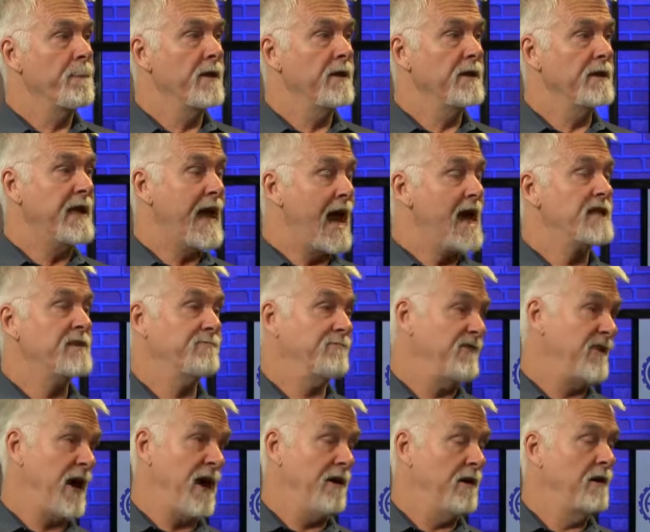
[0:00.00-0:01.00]
gas
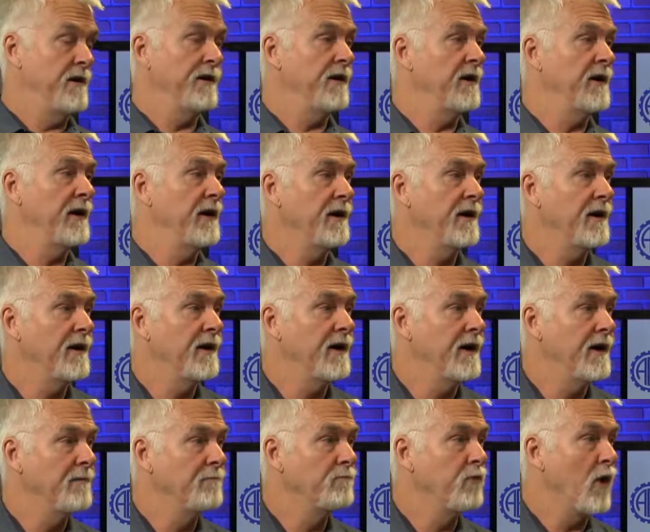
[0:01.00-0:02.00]
fired
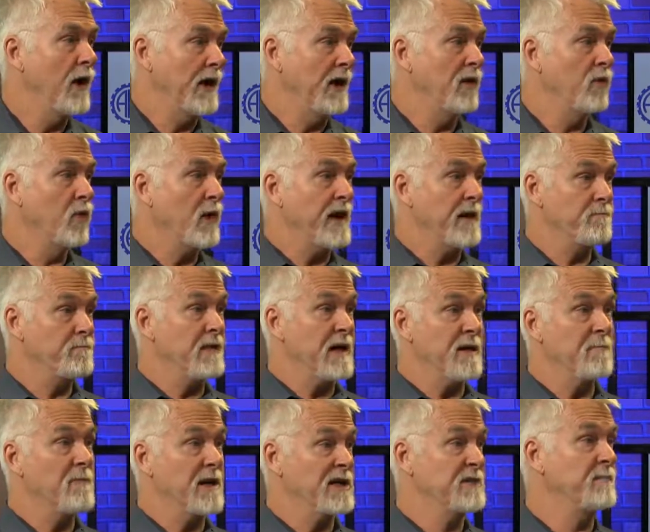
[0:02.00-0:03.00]
boiler, would it be a
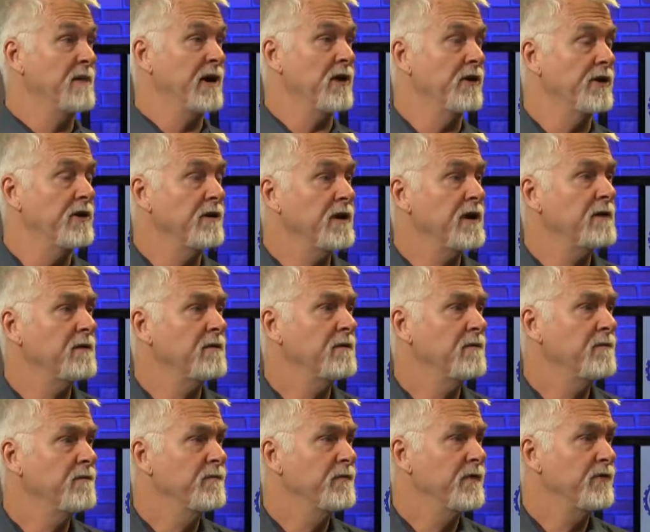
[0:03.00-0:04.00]
much bigger unit
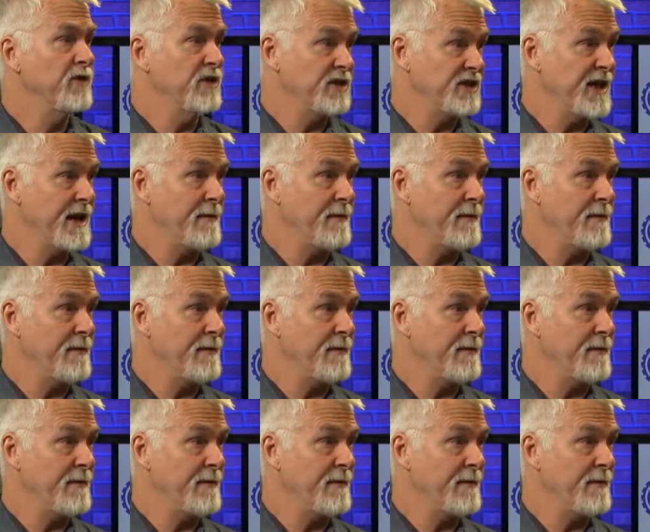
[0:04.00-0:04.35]
for the same